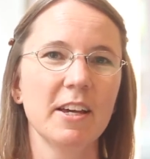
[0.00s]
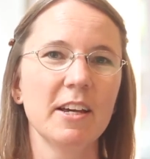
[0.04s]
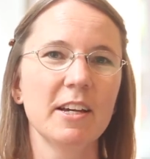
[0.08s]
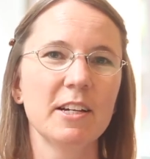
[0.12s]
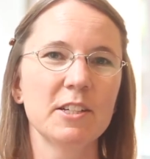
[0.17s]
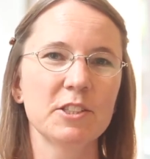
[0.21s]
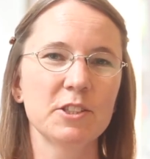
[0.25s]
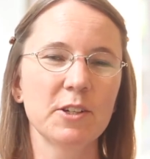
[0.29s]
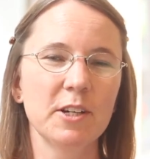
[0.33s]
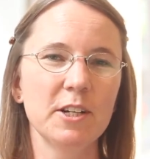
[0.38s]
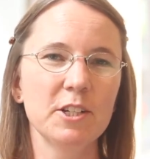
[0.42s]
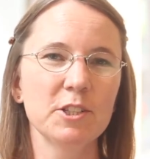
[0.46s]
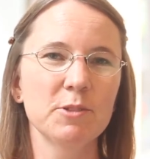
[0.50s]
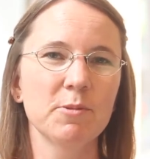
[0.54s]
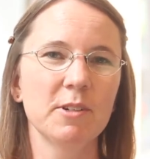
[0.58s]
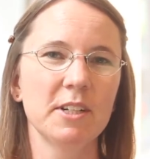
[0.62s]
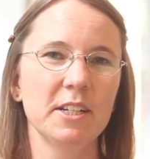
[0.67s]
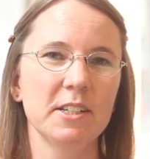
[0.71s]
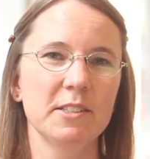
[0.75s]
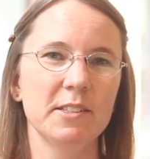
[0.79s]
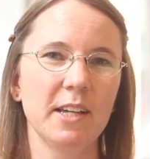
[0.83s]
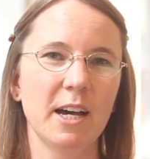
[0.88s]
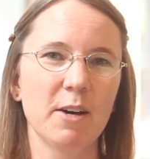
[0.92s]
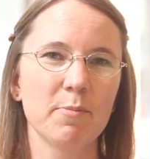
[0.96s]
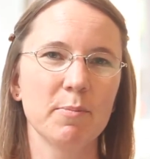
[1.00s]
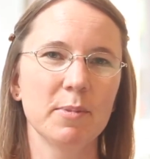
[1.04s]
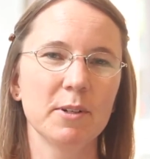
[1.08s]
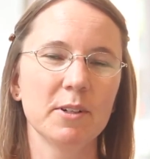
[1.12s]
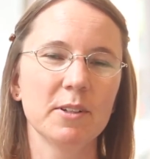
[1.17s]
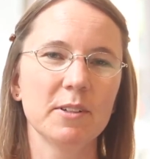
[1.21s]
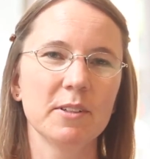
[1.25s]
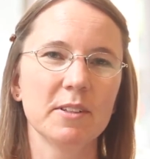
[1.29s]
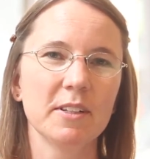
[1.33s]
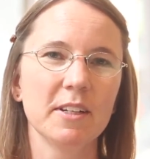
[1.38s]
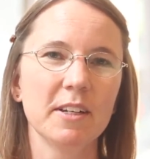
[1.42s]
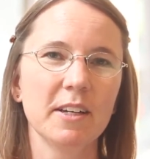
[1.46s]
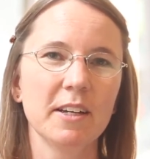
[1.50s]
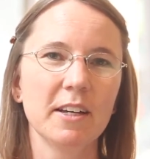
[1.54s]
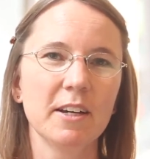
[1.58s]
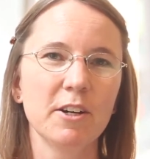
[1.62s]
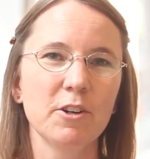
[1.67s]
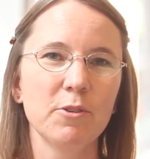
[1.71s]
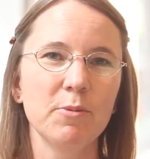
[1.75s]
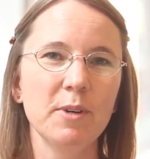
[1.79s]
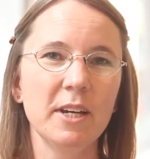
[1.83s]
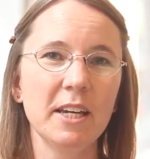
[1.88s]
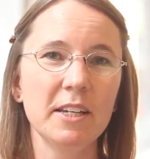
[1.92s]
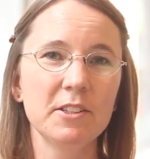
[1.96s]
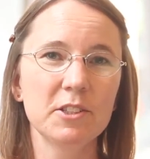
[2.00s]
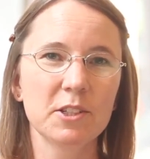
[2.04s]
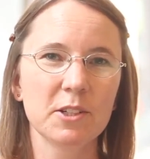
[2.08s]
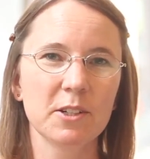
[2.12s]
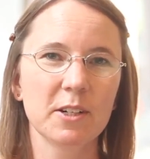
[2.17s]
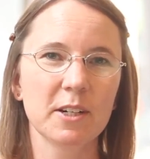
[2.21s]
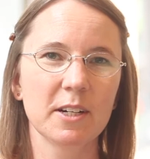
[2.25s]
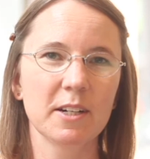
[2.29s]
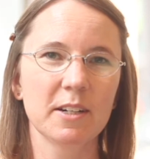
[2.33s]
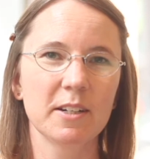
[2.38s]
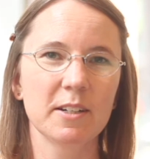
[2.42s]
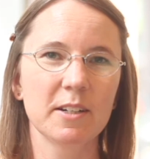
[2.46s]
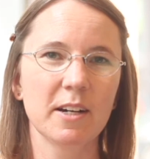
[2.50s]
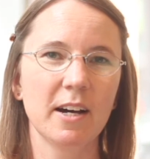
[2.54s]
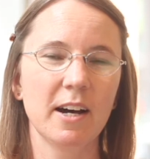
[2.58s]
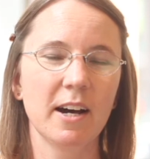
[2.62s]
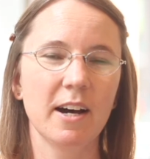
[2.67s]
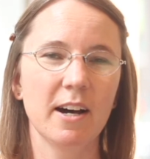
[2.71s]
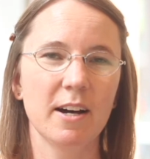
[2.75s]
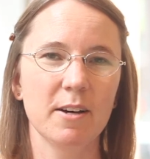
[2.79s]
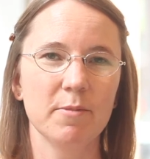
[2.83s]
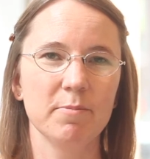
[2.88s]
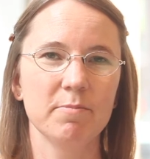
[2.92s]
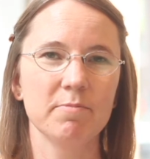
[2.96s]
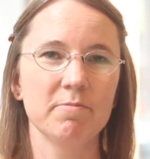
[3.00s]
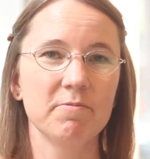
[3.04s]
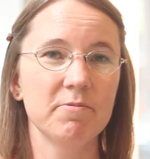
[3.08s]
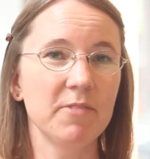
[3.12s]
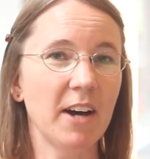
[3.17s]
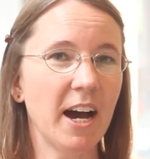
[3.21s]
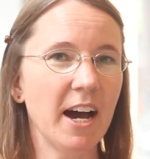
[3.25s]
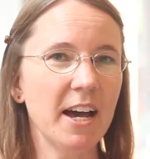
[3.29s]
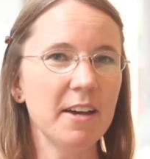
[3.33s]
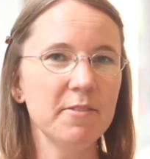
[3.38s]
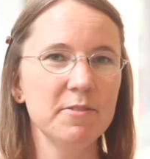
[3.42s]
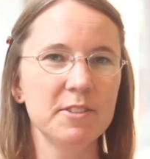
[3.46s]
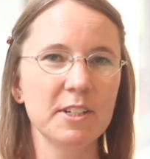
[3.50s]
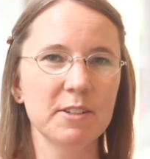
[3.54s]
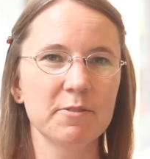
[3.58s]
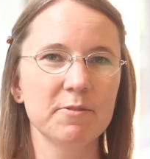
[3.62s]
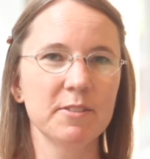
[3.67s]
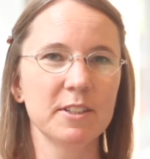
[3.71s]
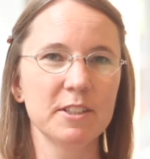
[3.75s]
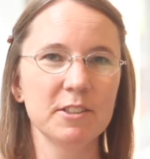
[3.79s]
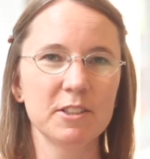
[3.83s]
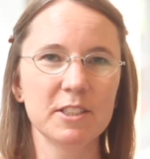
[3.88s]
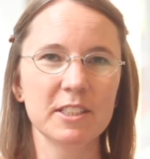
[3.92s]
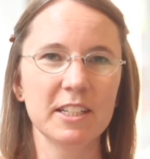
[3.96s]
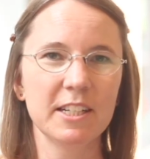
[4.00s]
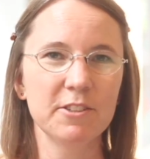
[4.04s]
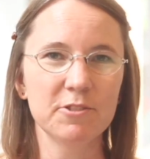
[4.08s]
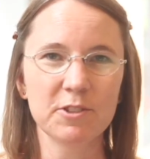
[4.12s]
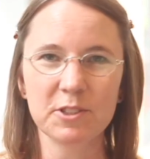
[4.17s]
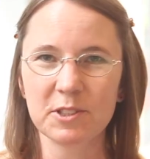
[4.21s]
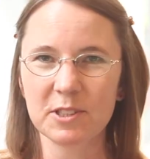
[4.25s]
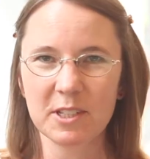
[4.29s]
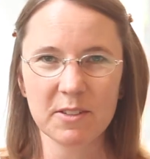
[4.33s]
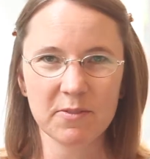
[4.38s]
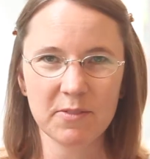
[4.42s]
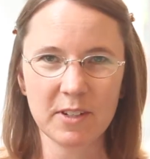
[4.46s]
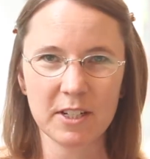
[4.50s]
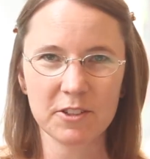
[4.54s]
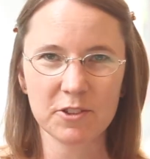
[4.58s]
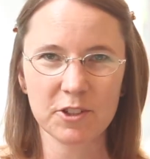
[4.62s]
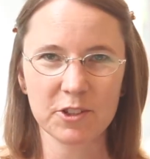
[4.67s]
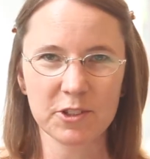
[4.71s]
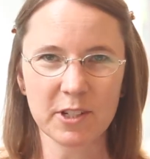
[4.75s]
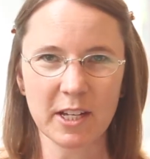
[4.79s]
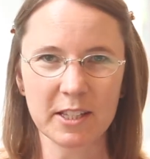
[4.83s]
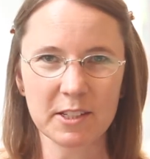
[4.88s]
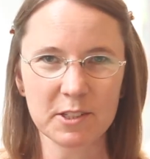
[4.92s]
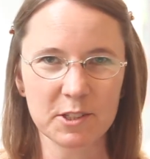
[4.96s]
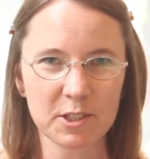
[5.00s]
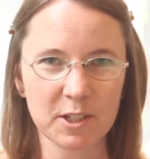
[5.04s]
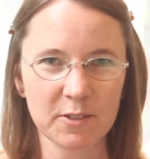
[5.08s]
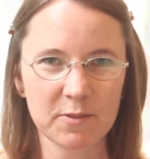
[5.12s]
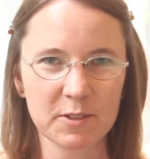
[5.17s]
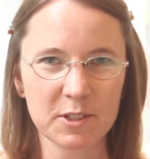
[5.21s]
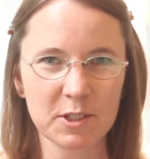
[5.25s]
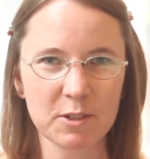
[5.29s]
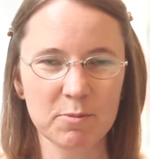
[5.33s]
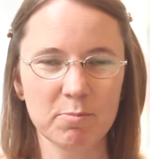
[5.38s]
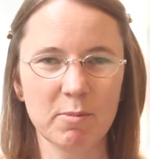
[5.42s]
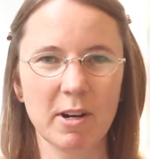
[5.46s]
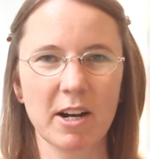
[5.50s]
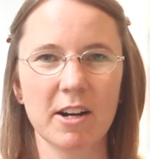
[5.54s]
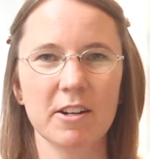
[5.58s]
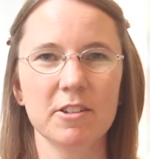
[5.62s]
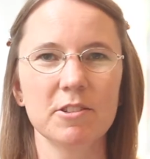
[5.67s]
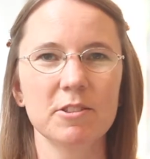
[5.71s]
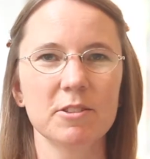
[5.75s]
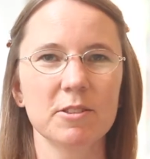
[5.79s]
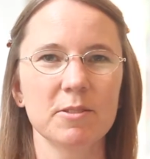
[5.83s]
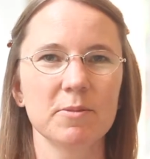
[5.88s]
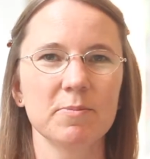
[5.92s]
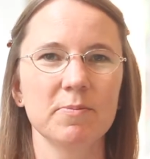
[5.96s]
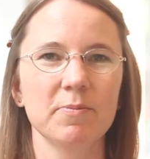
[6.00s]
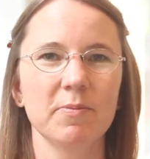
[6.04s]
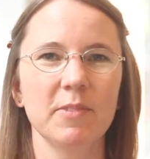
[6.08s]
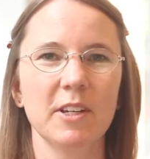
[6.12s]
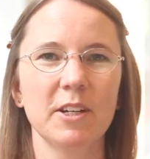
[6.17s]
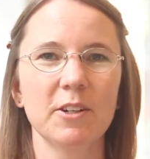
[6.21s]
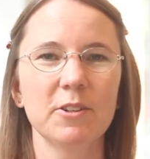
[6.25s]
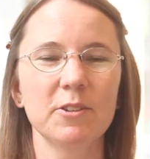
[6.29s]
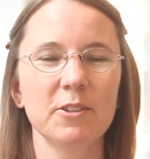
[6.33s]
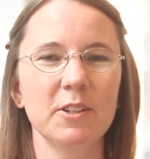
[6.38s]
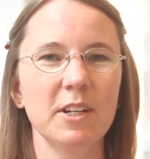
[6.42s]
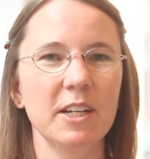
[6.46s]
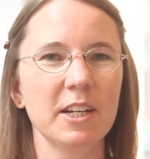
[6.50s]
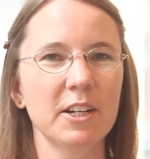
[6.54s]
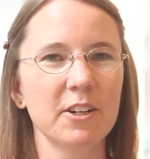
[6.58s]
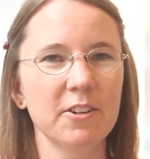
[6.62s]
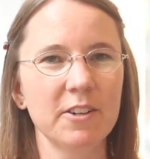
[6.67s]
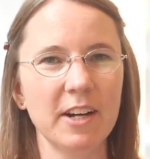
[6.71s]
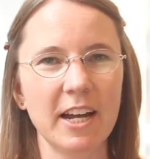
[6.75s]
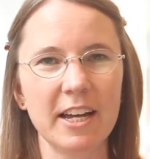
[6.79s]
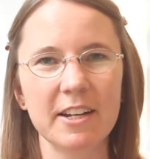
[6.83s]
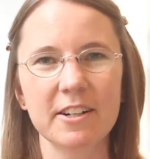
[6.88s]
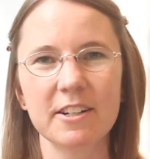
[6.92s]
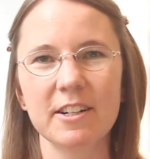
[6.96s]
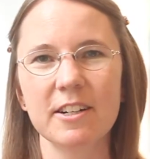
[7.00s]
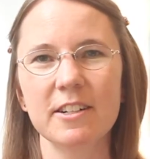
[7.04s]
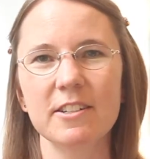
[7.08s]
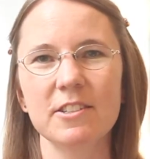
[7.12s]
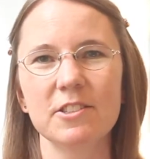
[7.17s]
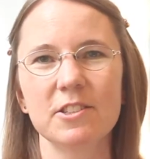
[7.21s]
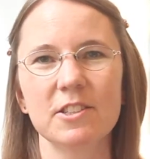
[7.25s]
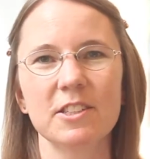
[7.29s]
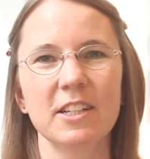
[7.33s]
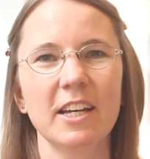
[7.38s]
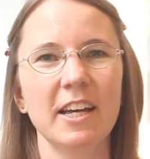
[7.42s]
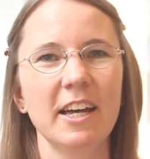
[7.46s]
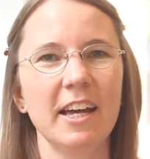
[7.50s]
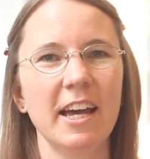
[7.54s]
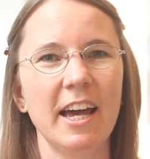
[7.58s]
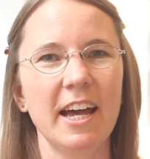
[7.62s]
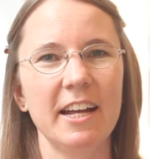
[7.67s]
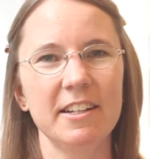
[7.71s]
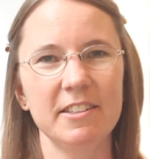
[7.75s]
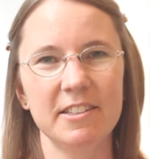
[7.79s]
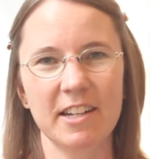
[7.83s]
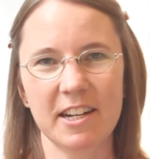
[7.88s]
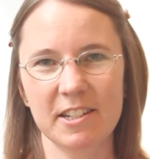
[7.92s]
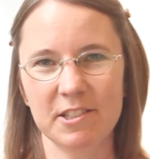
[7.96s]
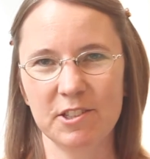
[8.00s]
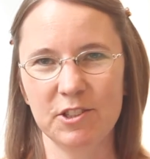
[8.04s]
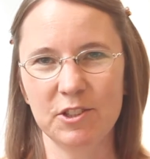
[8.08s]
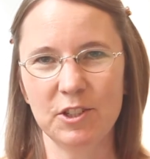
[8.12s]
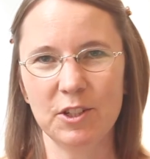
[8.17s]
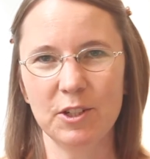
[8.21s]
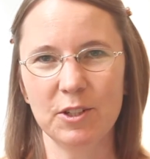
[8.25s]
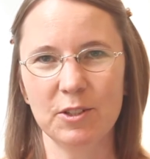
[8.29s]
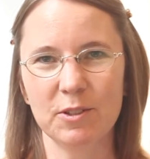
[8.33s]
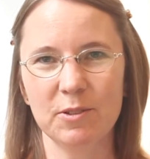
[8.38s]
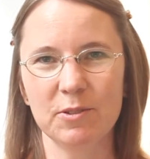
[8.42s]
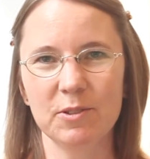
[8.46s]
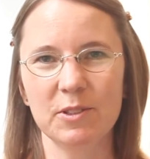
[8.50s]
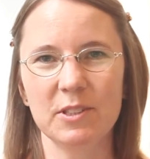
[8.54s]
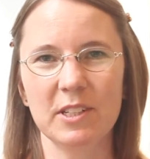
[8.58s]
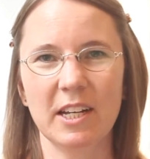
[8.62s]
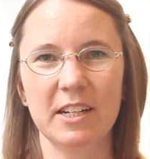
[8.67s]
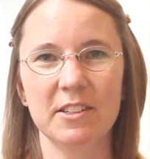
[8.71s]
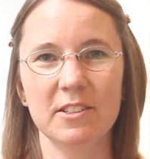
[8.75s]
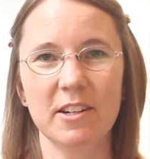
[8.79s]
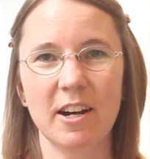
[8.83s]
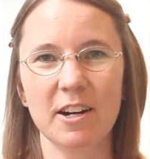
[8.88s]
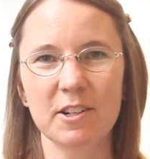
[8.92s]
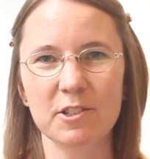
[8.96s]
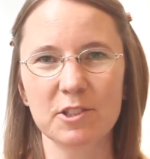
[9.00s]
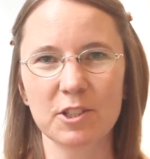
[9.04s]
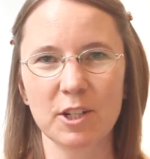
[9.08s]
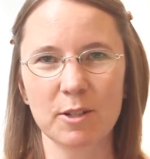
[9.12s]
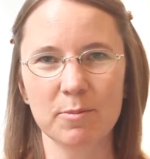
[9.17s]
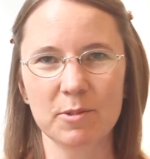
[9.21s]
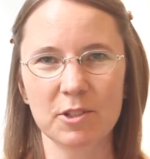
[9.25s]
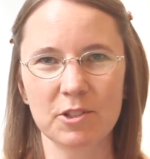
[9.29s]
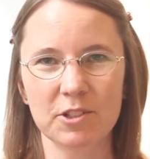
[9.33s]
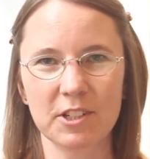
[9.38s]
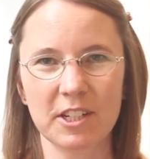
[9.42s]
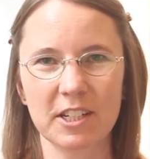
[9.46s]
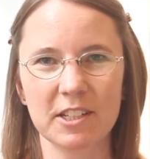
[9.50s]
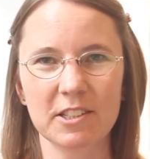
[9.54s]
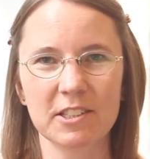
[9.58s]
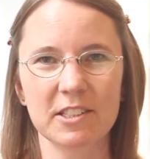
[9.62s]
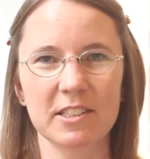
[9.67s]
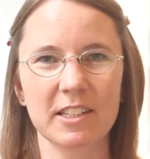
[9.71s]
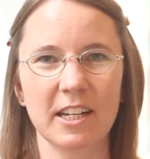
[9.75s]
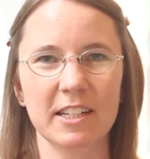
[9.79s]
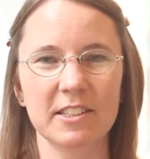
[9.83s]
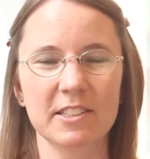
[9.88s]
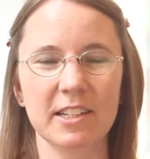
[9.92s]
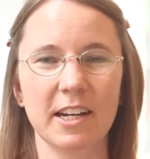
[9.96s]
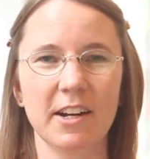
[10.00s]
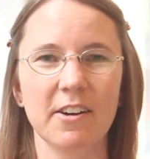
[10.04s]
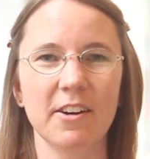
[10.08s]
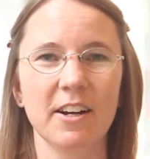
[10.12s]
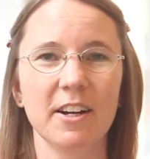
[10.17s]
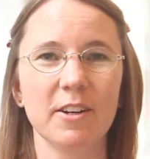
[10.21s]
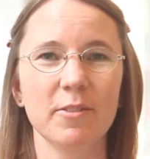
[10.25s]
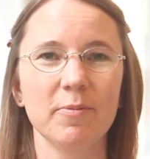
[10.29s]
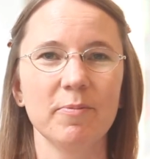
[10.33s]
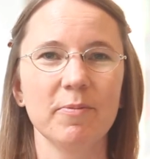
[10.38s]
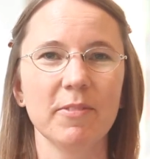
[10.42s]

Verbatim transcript: So here's one example. We took 5 different interesting features on the surface of Mars, including craters and dust dunes and dark slope streaks, etc.